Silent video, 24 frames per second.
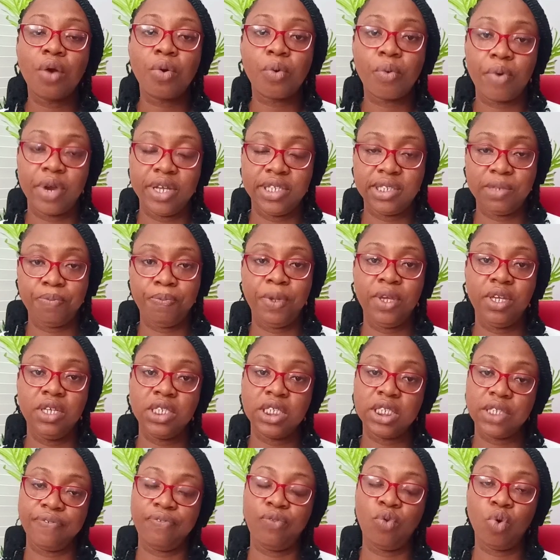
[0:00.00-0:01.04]

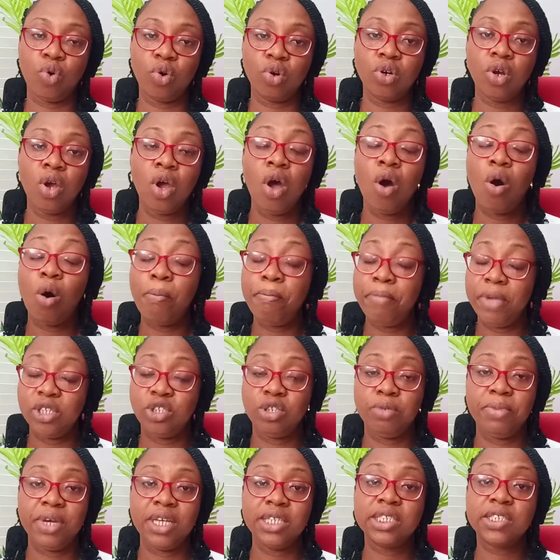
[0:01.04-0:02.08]
recipes for or
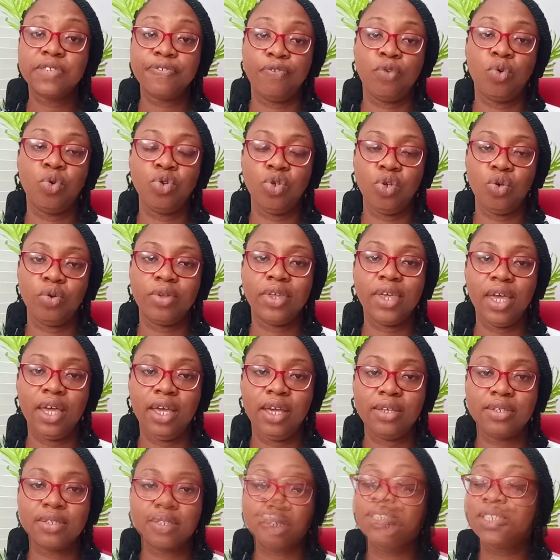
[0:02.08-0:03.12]
measurements for your
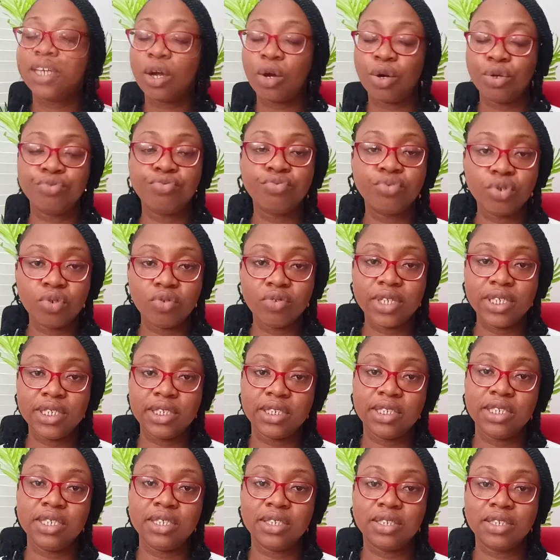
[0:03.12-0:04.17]
cake. The second rule is
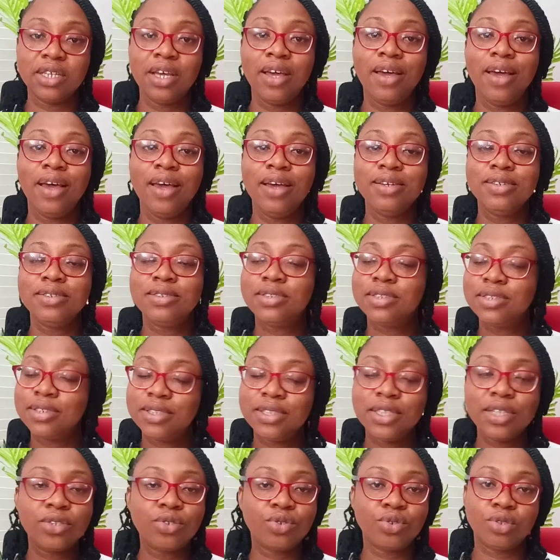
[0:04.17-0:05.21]
this:
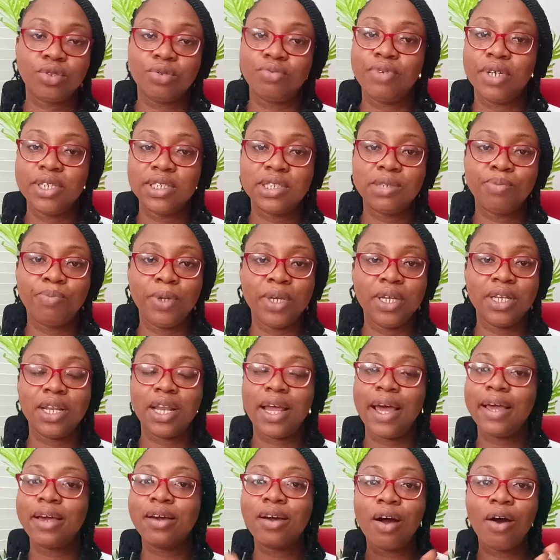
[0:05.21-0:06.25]
stick to the recipe,
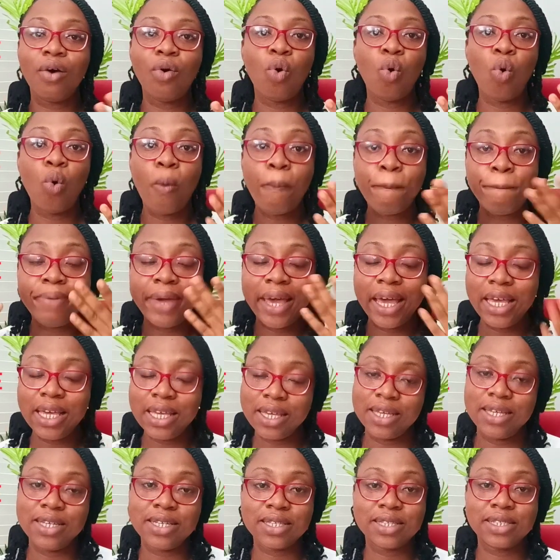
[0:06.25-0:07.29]
like obey
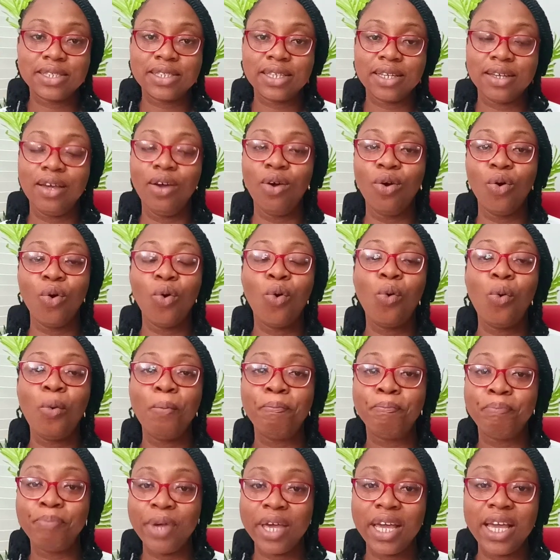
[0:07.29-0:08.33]
it.
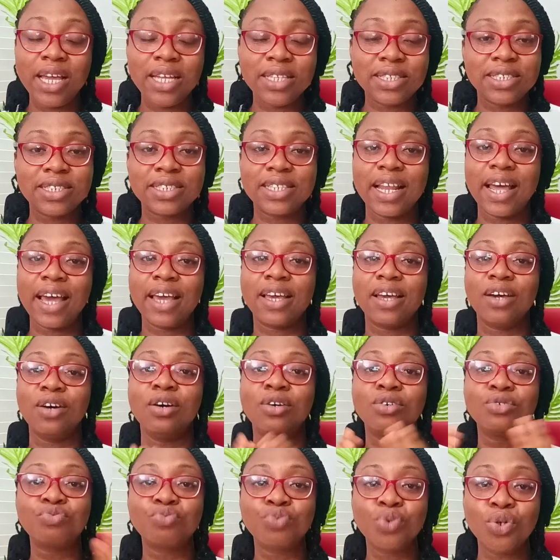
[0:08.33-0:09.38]
Obey it is like a
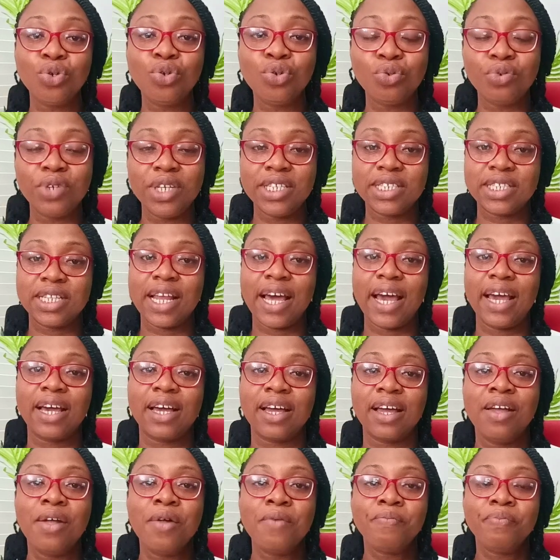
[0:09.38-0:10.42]
rule, is
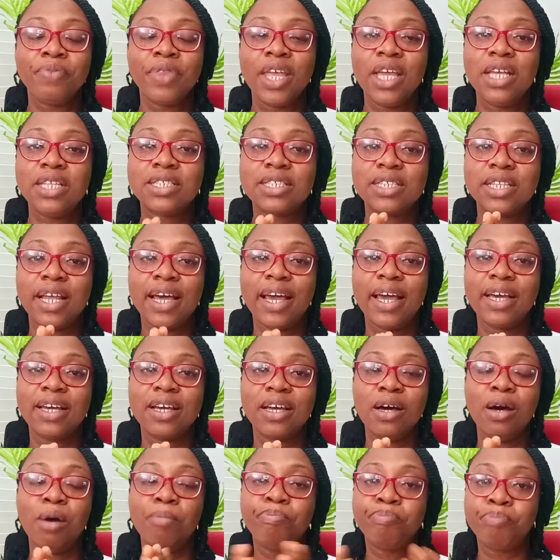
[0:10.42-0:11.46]
like it's like
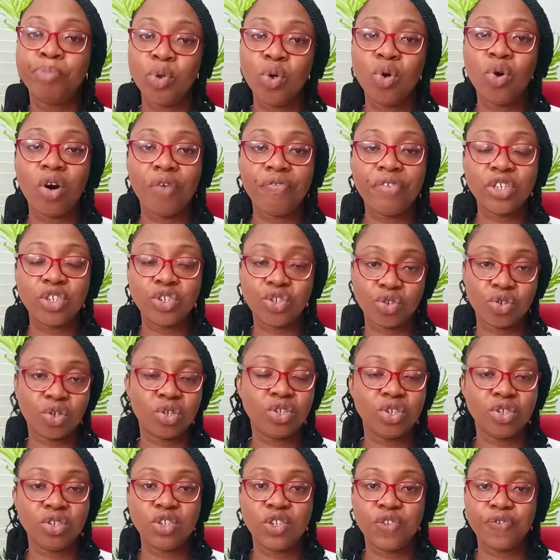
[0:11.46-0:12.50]
a book of
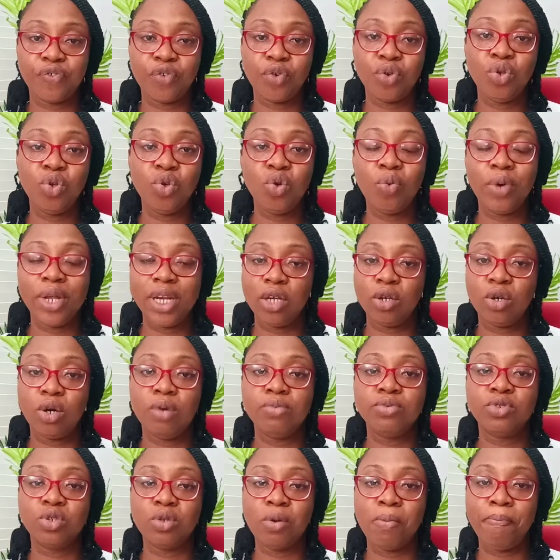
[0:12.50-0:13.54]
instructions for you when it
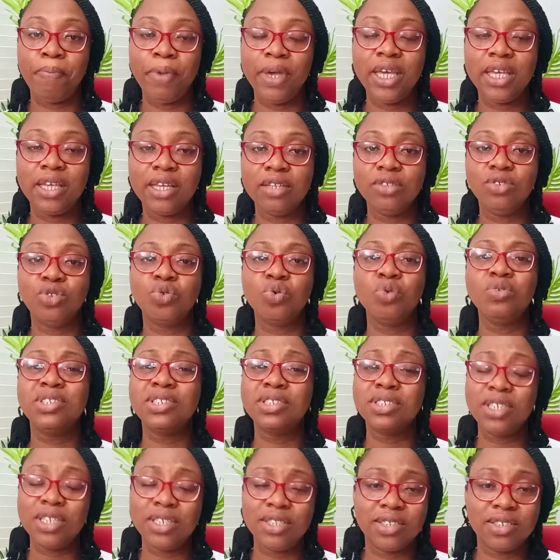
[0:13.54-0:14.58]
comes to baking. So
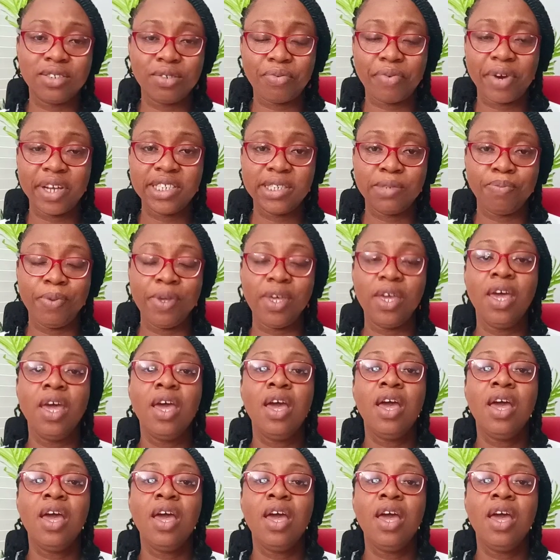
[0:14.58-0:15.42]
stick to the recipe.